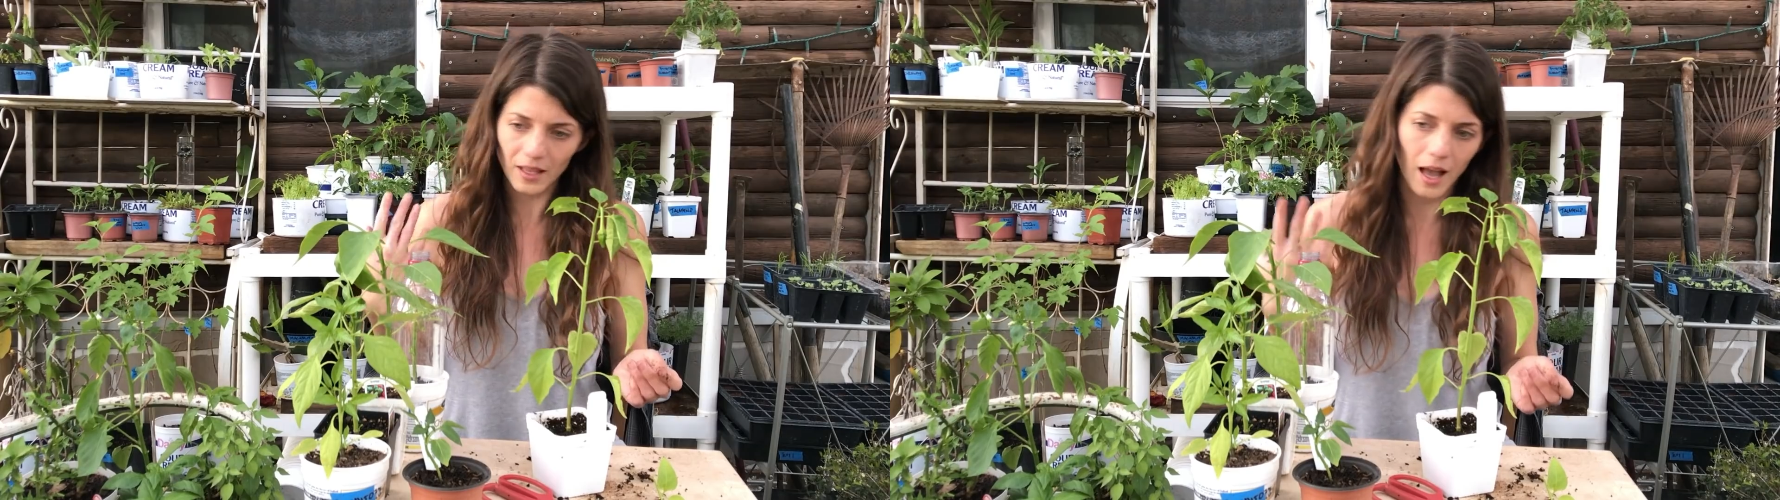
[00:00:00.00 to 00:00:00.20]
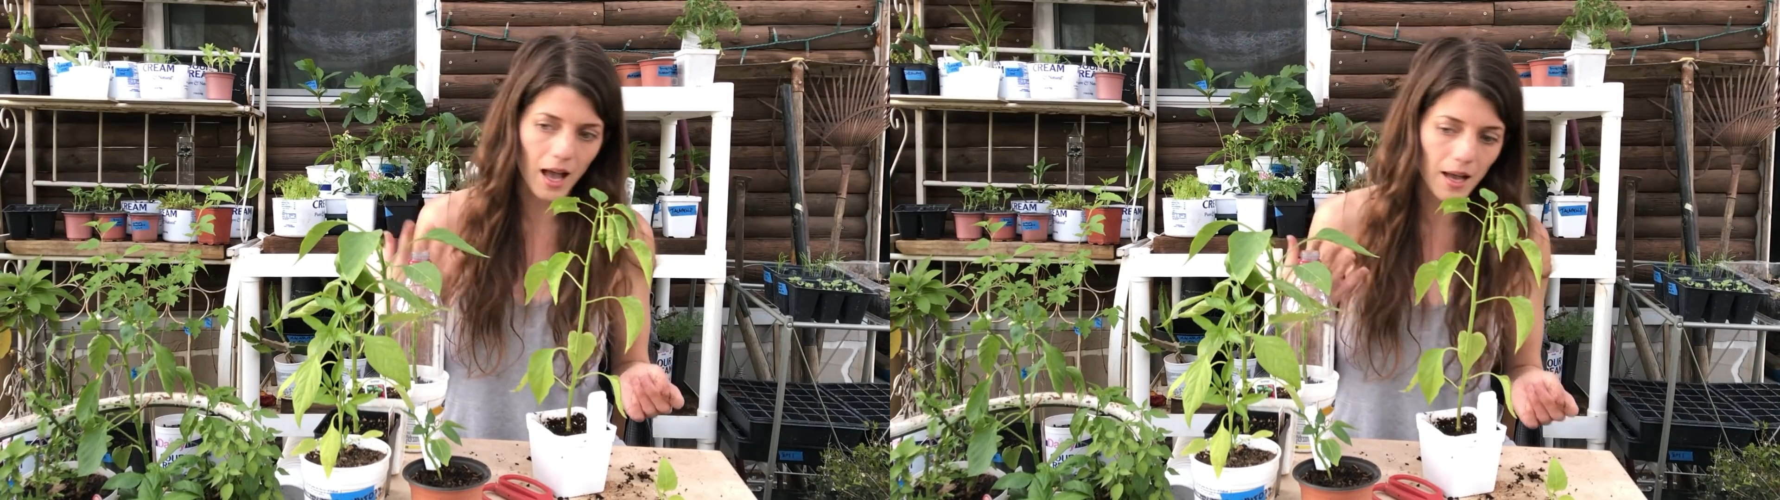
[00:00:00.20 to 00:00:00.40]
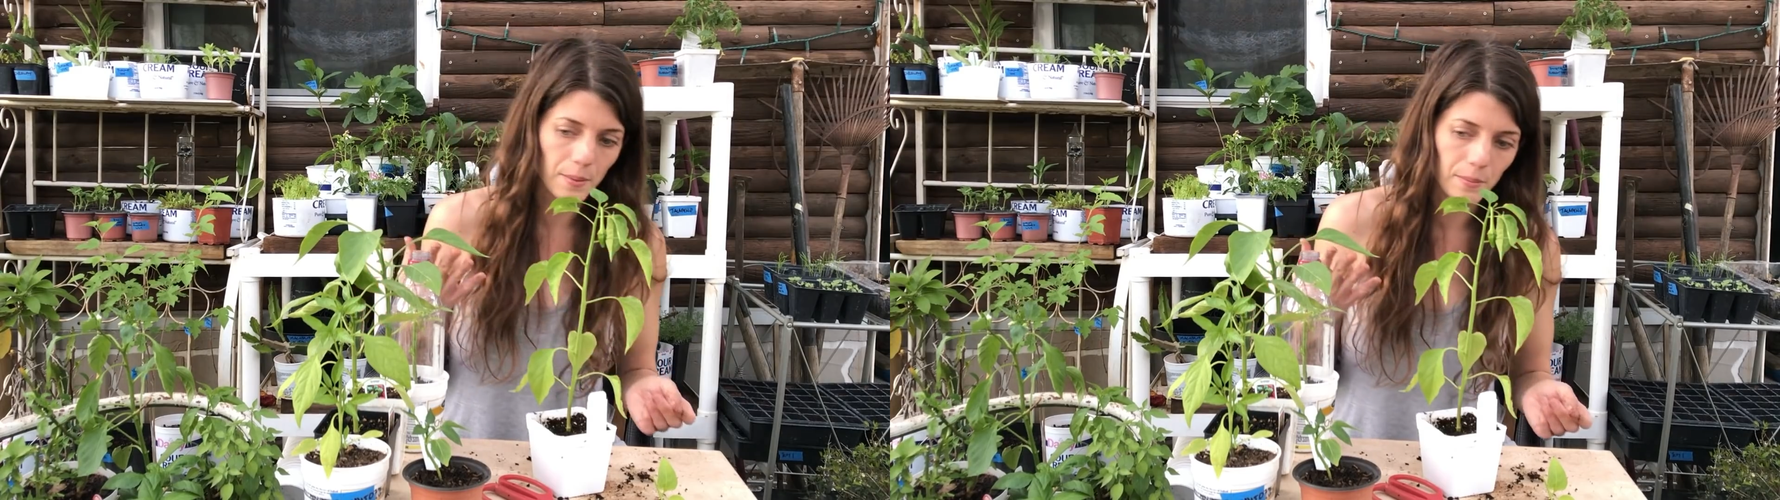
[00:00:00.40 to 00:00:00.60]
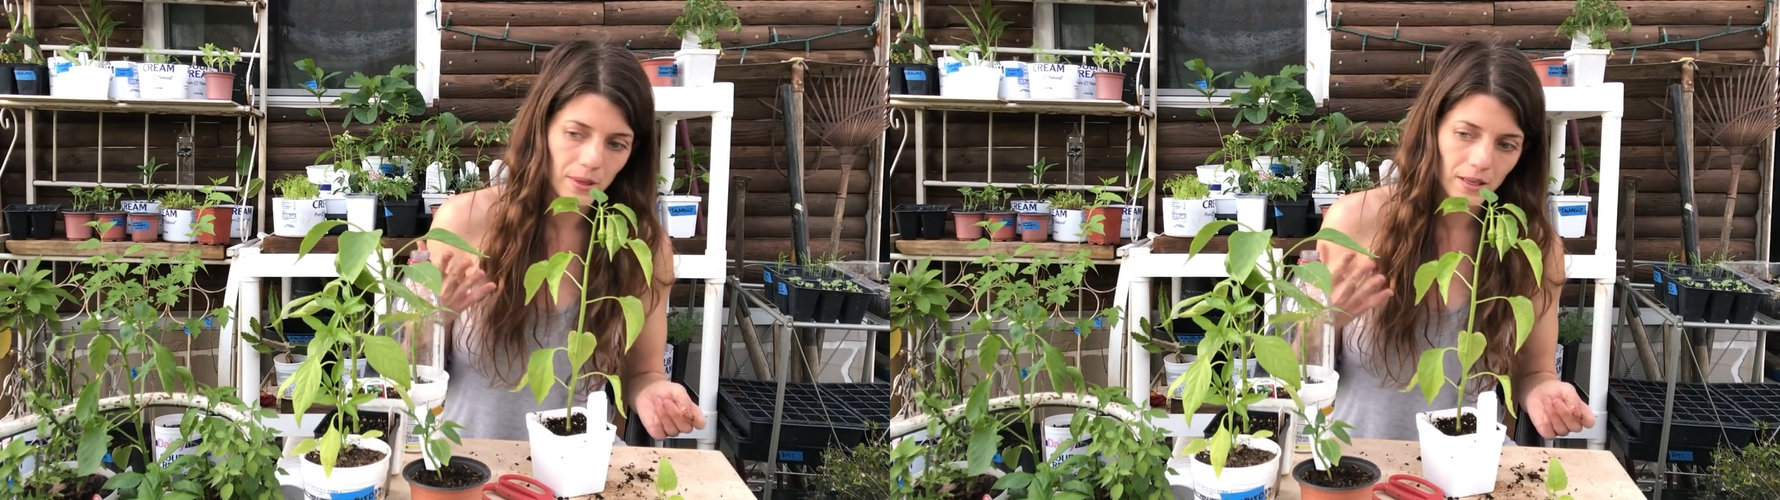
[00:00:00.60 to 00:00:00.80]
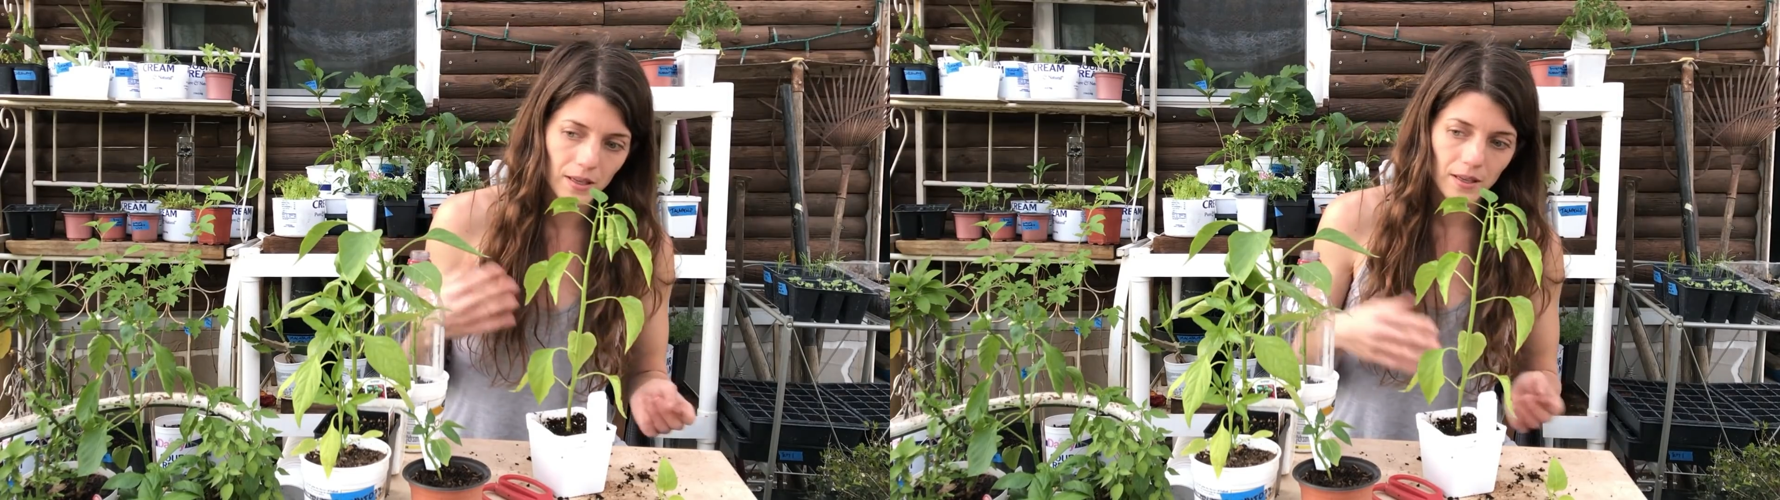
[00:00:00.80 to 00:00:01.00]
um,
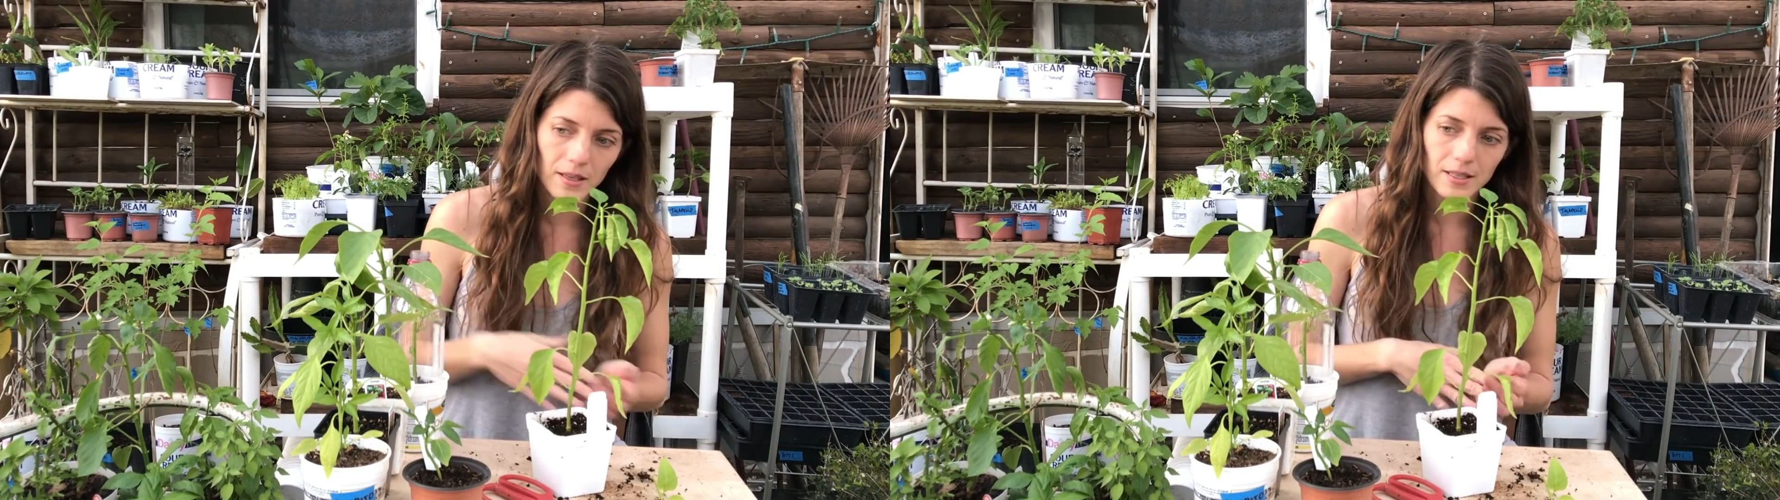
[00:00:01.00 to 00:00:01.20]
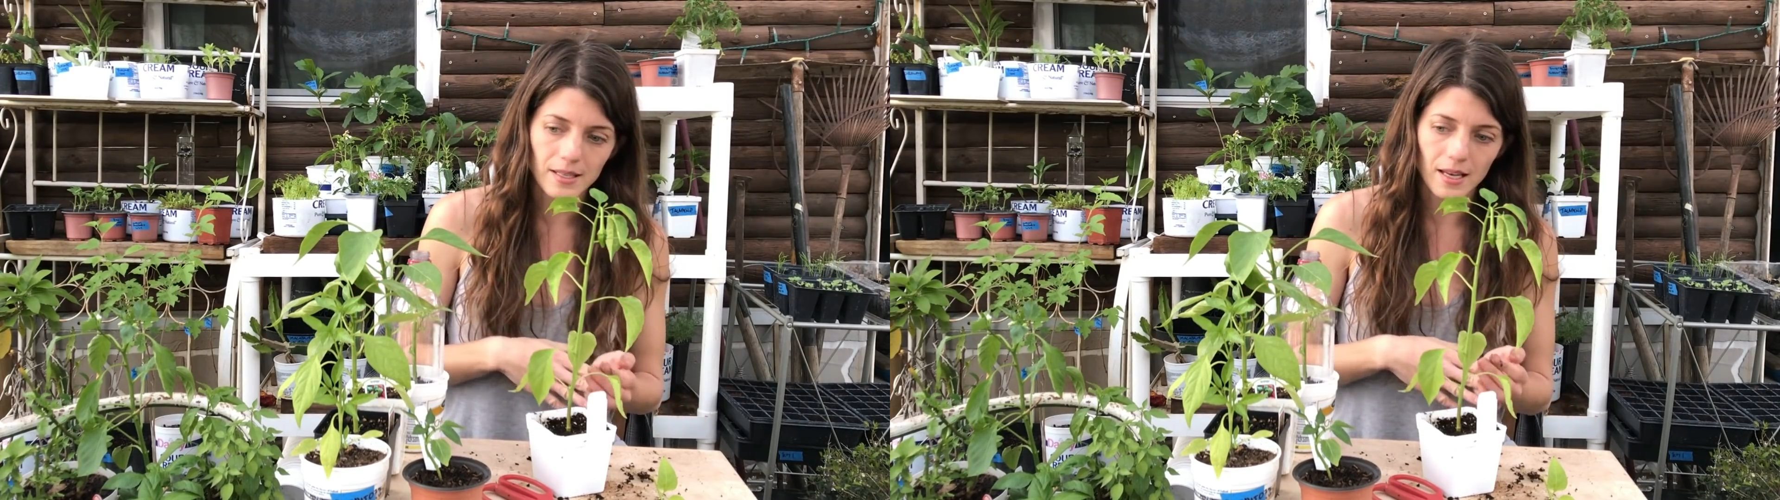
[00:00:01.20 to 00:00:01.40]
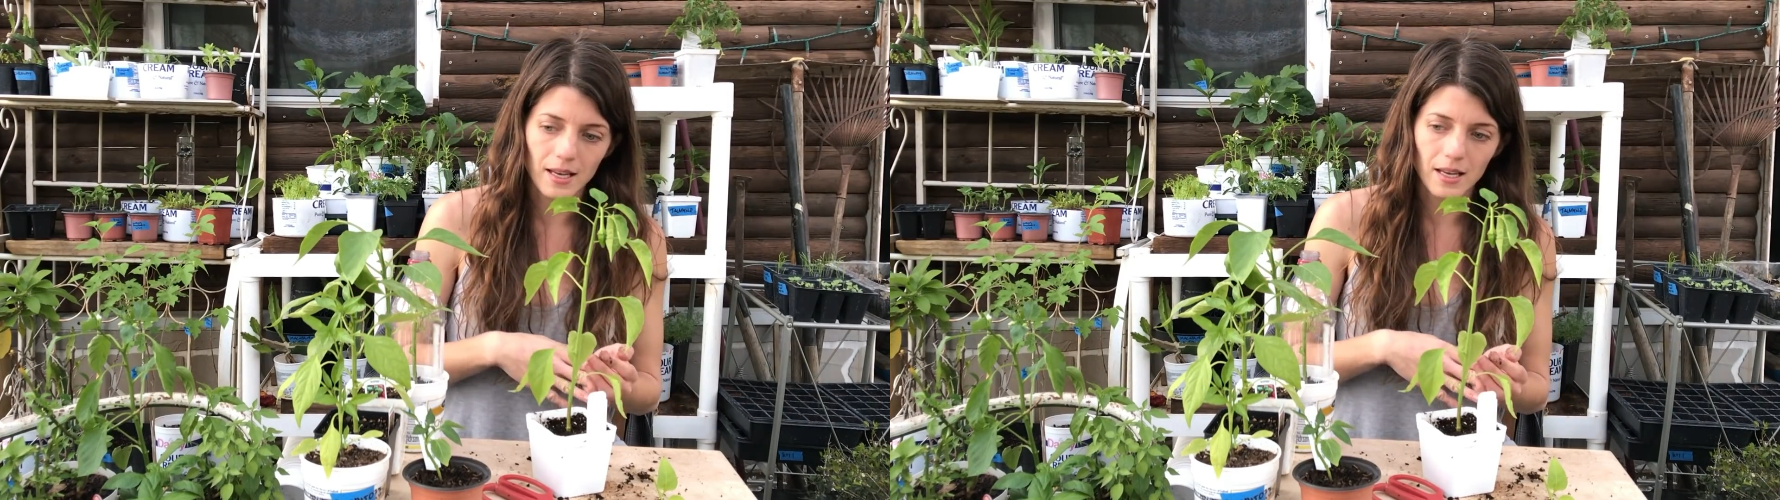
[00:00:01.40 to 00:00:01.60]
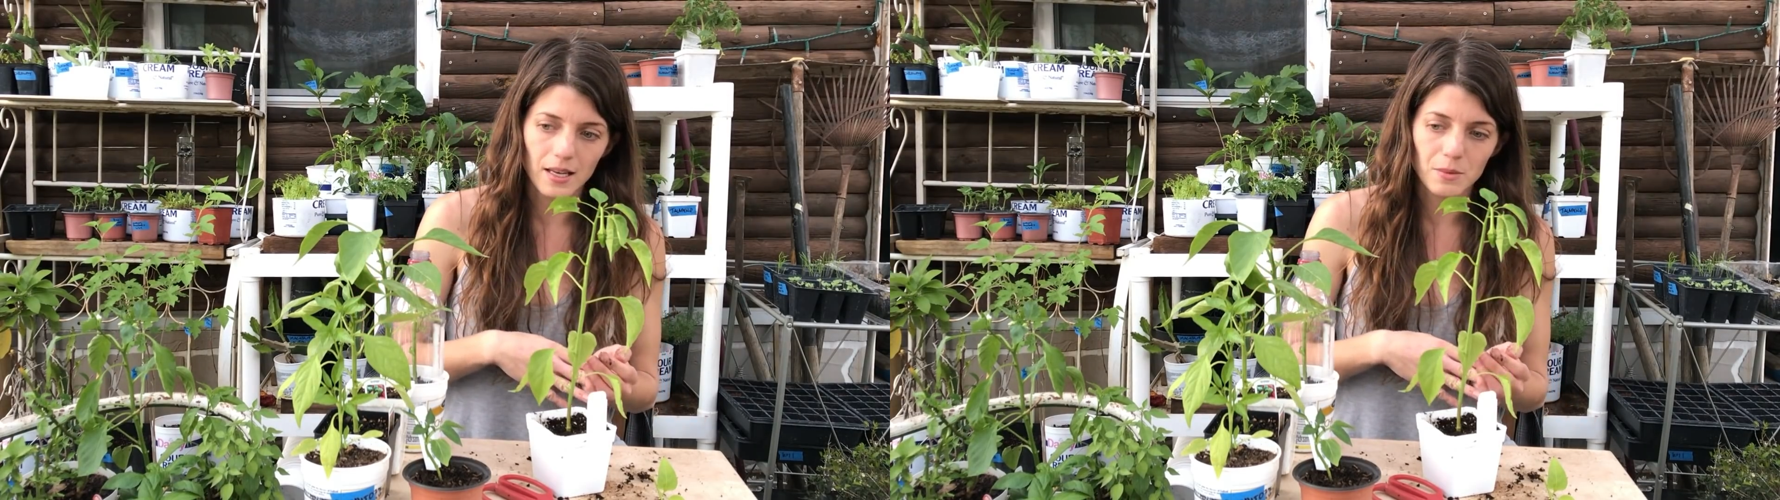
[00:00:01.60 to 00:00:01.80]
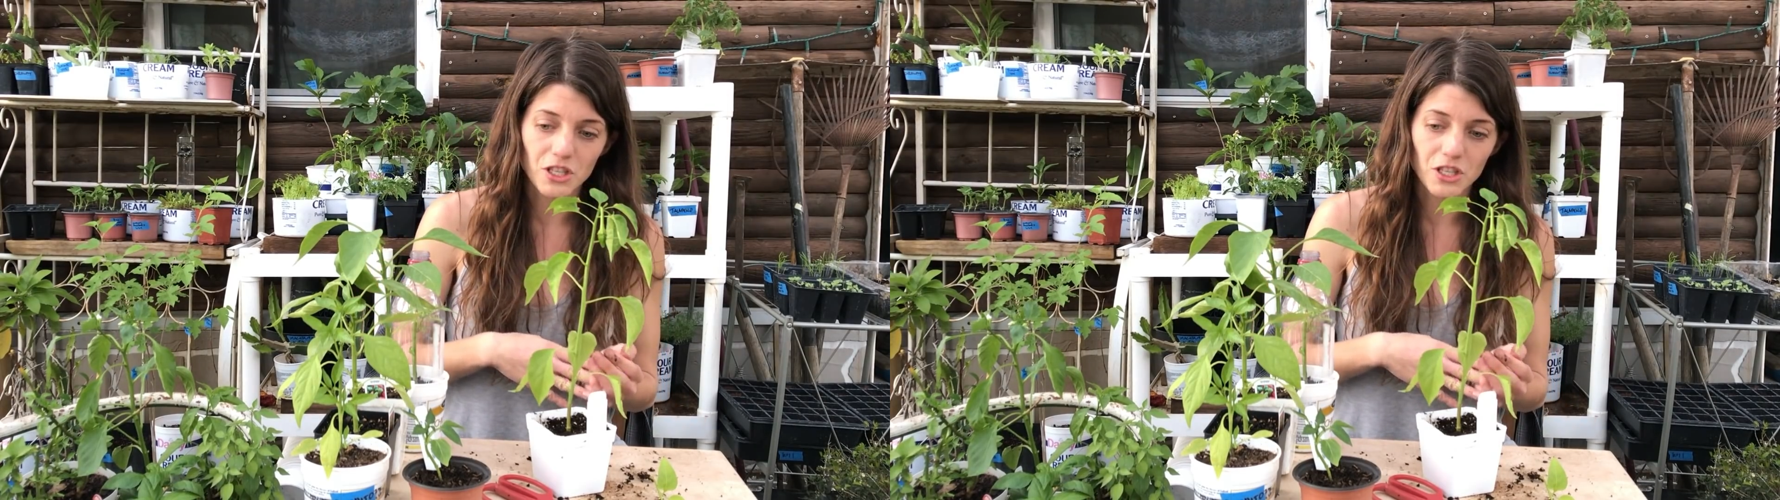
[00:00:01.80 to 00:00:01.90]
some